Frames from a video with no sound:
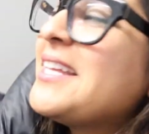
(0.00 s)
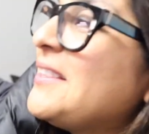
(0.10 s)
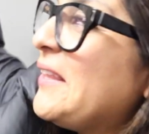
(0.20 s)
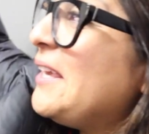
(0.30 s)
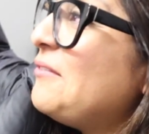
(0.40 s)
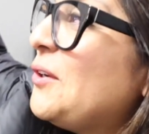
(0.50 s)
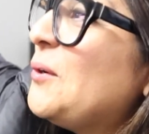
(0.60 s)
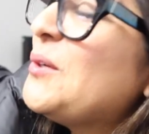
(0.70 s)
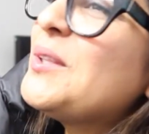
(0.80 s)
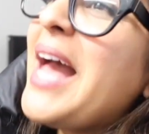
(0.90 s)
I can leave the
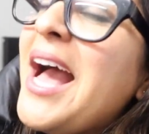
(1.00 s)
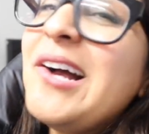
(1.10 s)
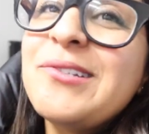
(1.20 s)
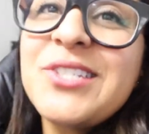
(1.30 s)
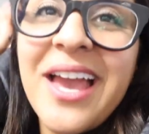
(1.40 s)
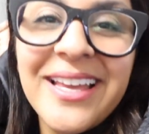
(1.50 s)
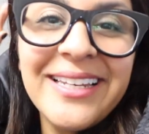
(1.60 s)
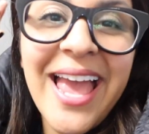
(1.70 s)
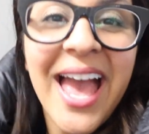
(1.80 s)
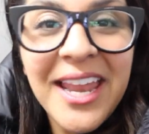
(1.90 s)
crew lounge. I
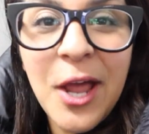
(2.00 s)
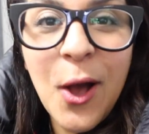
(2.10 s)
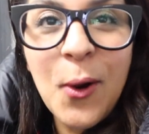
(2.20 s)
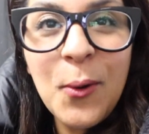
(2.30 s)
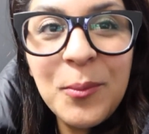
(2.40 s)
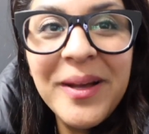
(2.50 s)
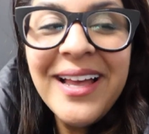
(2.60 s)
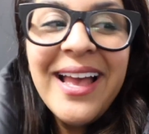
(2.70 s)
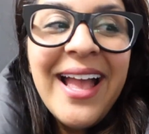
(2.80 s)
can head home.